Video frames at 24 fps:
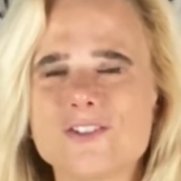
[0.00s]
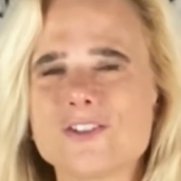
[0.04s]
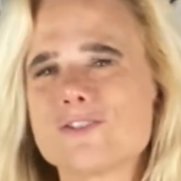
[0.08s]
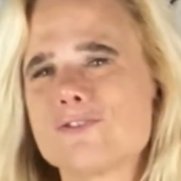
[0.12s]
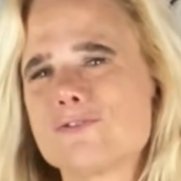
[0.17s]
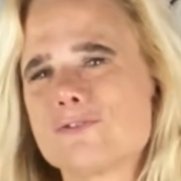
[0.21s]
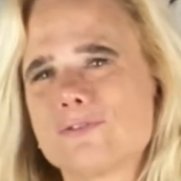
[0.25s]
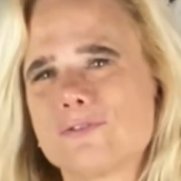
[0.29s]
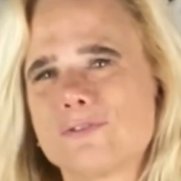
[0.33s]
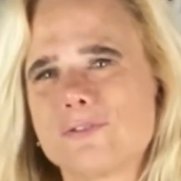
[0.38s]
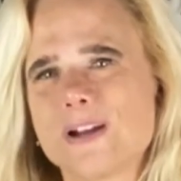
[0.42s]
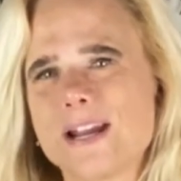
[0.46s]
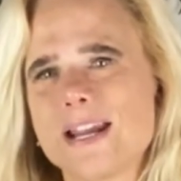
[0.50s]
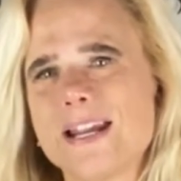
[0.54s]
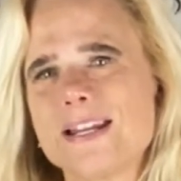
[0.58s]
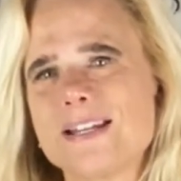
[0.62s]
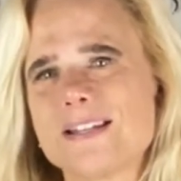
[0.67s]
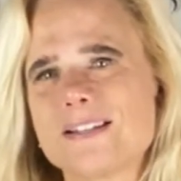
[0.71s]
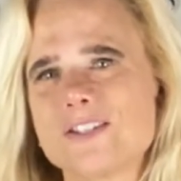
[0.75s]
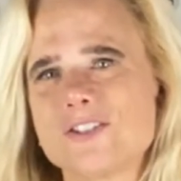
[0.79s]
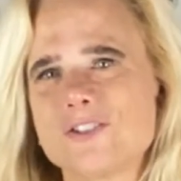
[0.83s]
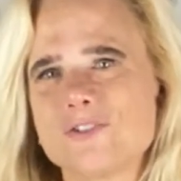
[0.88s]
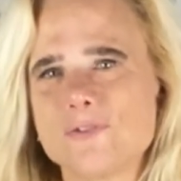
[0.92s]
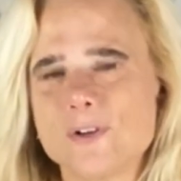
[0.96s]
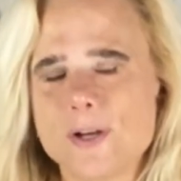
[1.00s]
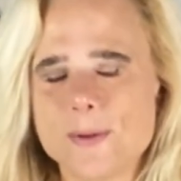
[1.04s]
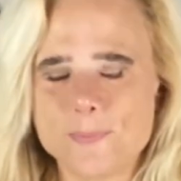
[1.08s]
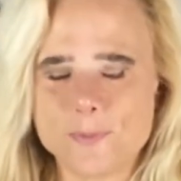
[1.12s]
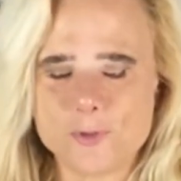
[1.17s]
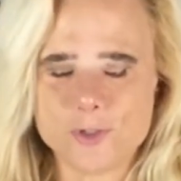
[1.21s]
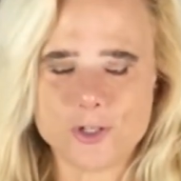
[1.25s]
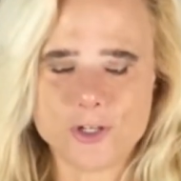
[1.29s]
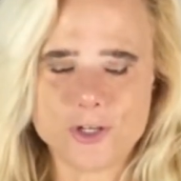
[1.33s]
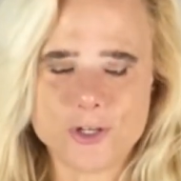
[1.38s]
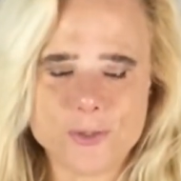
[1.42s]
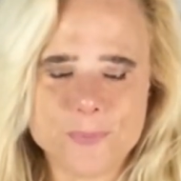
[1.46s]
a great
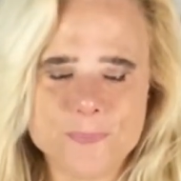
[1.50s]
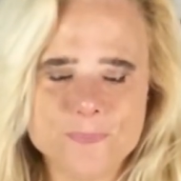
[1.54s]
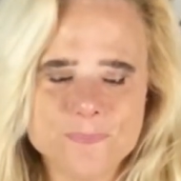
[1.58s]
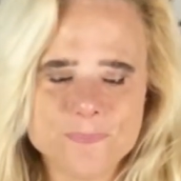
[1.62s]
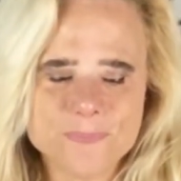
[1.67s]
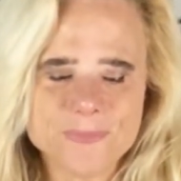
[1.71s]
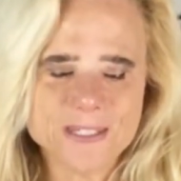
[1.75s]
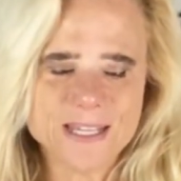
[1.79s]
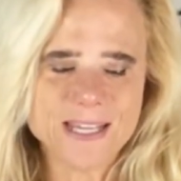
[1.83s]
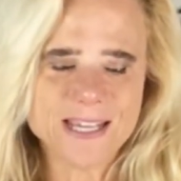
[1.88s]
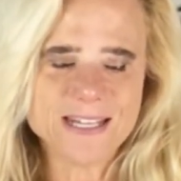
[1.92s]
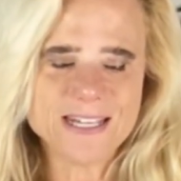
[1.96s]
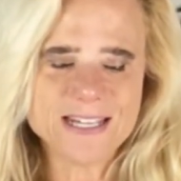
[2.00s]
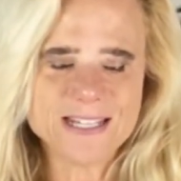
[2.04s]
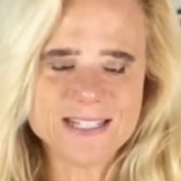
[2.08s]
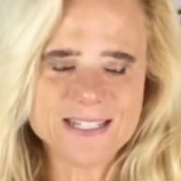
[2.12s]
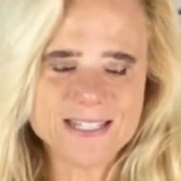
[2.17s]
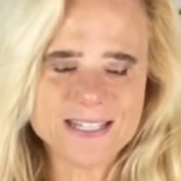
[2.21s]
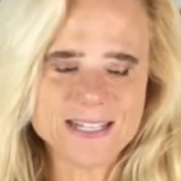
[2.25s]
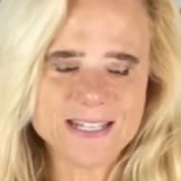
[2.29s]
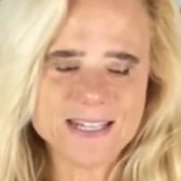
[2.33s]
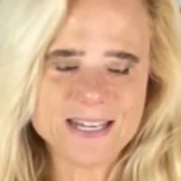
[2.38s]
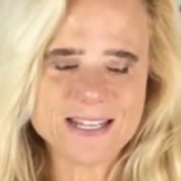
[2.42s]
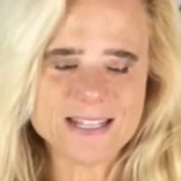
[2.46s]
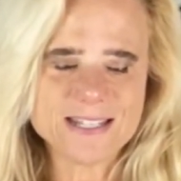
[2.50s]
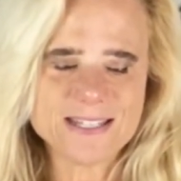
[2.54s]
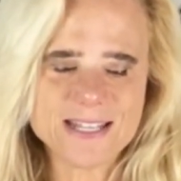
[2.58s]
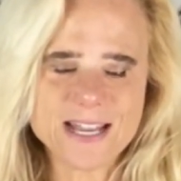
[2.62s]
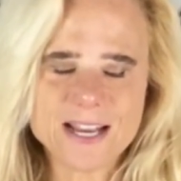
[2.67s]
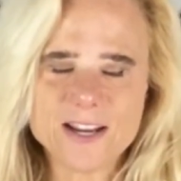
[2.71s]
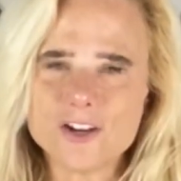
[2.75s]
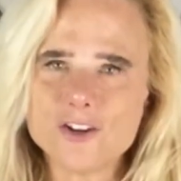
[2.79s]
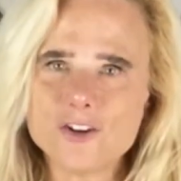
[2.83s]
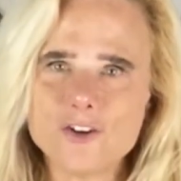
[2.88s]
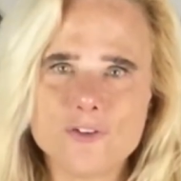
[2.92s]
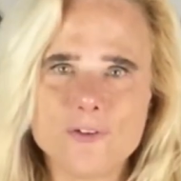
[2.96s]
scripture, and it's in
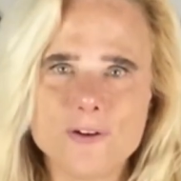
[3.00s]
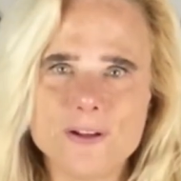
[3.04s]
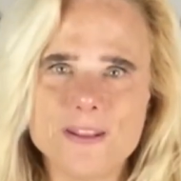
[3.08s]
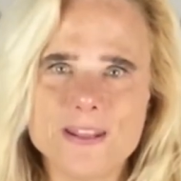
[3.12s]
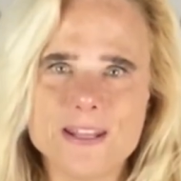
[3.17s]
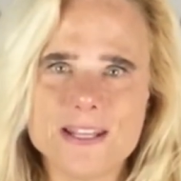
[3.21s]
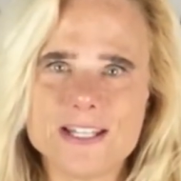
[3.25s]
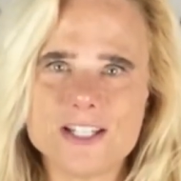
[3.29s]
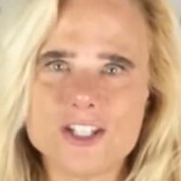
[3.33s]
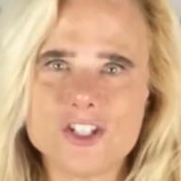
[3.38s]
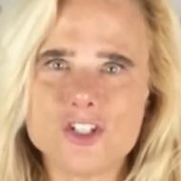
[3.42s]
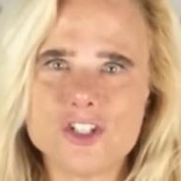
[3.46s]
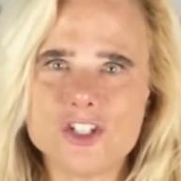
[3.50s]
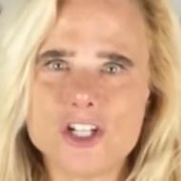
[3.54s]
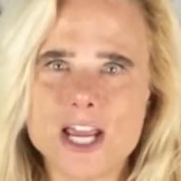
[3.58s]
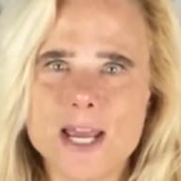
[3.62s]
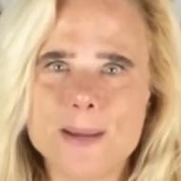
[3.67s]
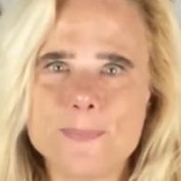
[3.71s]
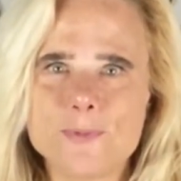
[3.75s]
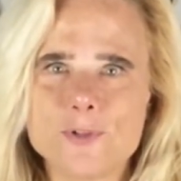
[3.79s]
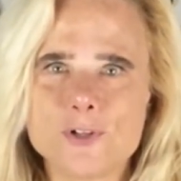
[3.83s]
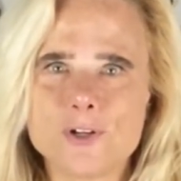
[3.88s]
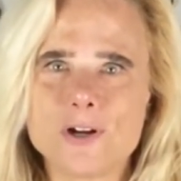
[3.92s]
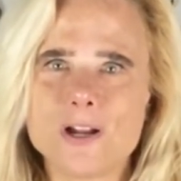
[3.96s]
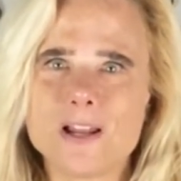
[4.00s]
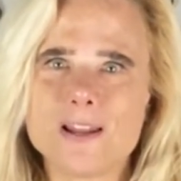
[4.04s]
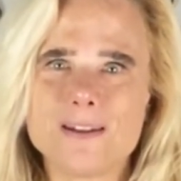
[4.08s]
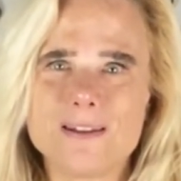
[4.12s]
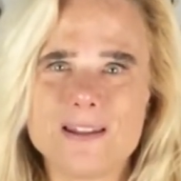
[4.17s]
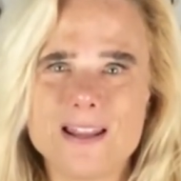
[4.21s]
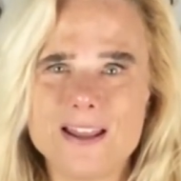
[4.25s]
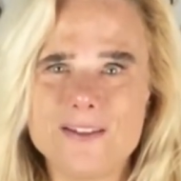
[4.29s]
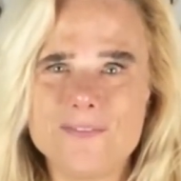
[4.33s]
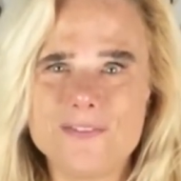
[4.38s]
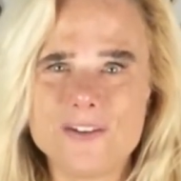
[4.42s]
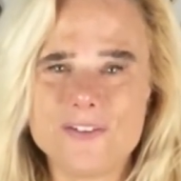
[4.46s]
2 Corinthians chapter
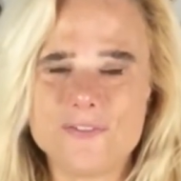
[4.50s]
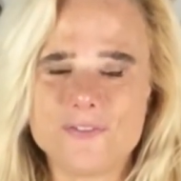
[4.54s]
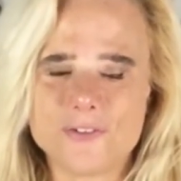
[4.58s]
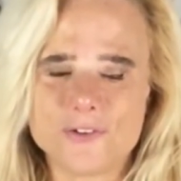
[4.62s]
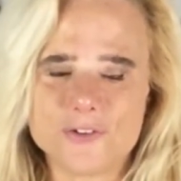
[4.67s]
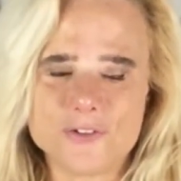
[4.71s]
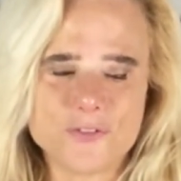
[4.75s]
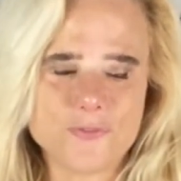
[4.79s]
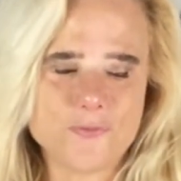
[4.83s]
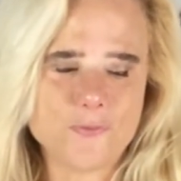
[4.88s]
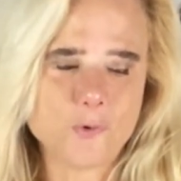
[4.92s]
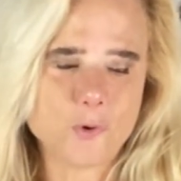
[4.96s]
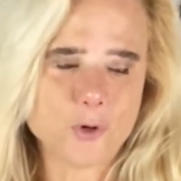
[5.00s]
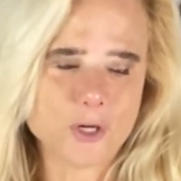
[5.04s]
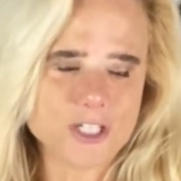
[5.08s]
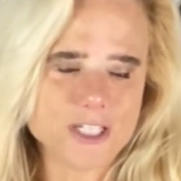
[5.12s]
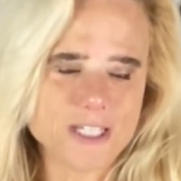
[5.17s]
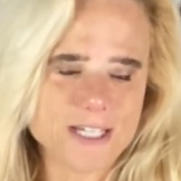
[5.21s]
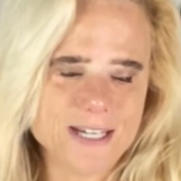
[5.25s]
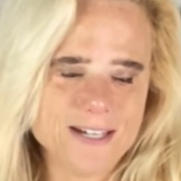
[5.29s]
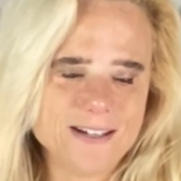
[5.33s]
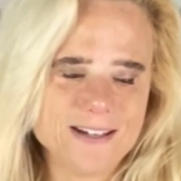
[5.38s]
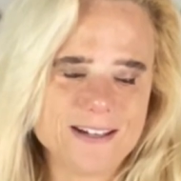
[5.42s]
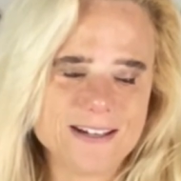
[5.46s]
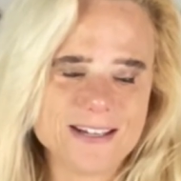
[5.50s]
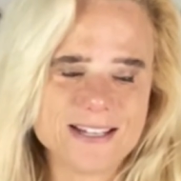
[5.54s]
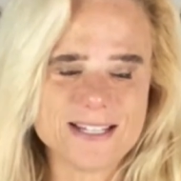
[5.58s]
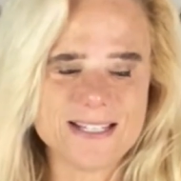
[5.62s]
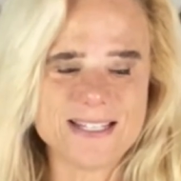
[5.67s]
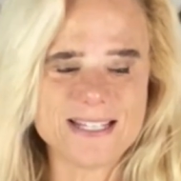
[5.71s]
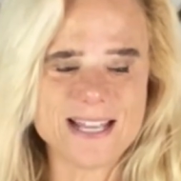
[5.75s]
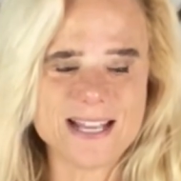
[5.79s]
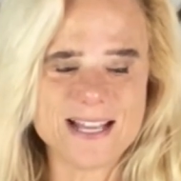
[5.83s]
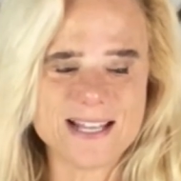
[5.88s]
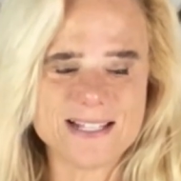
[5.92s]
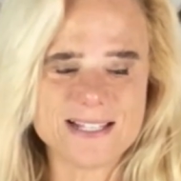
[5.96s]
11, verse 14, and it
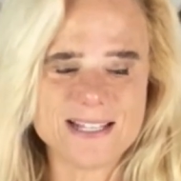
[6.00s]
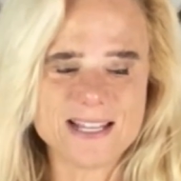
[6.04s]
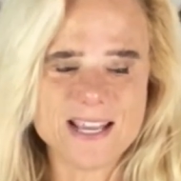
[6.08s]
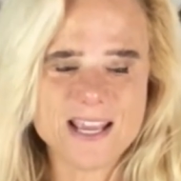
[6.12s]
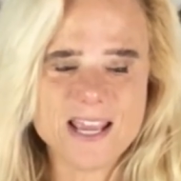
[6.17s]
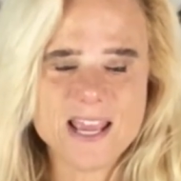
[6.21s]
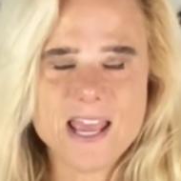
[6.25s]
says,